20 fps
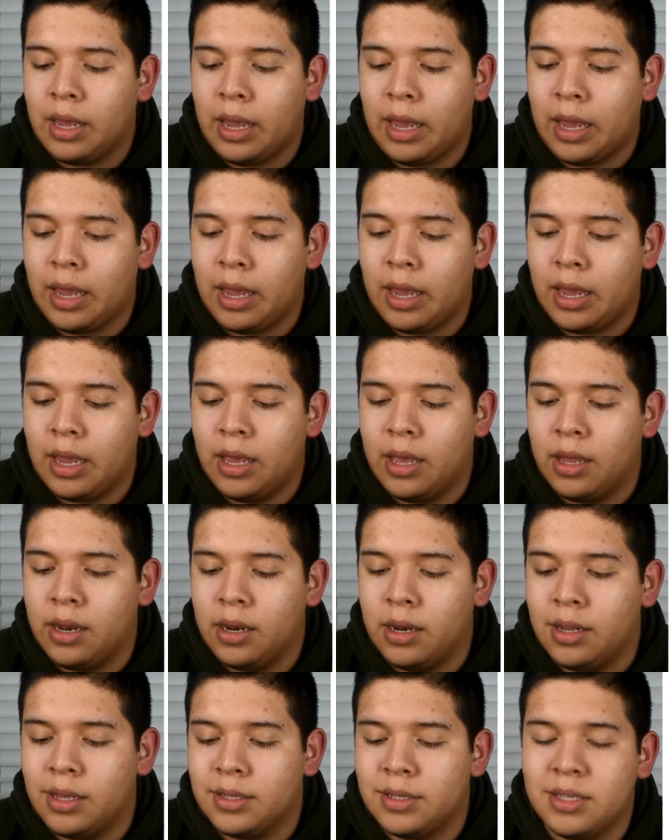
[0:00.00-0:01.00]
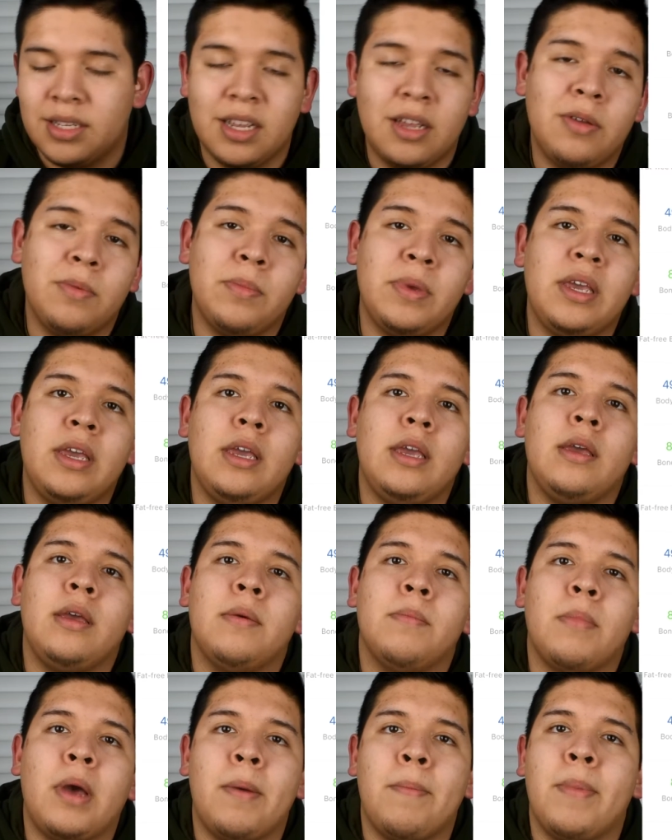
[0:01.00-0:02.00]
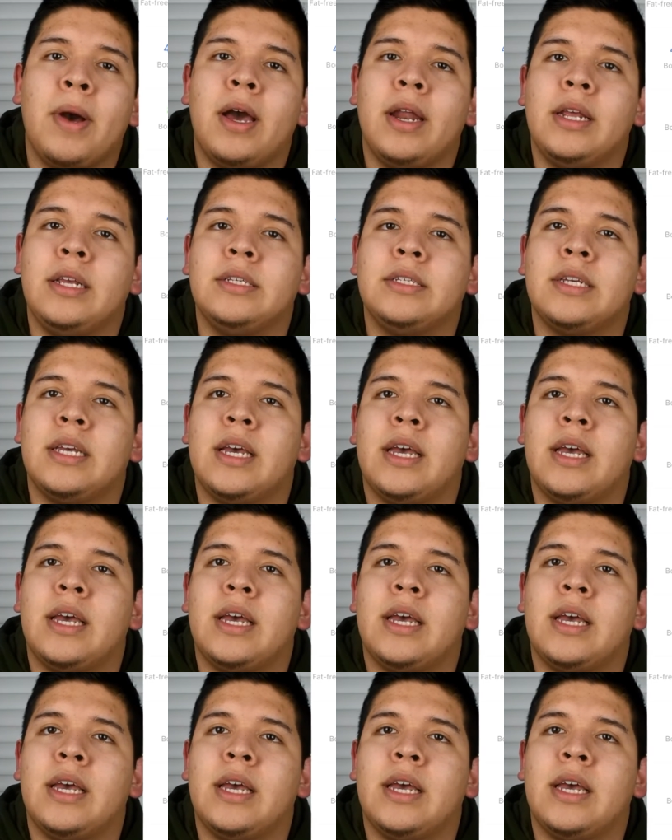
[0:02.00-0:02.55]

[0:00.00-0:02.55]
And it's telling me my body's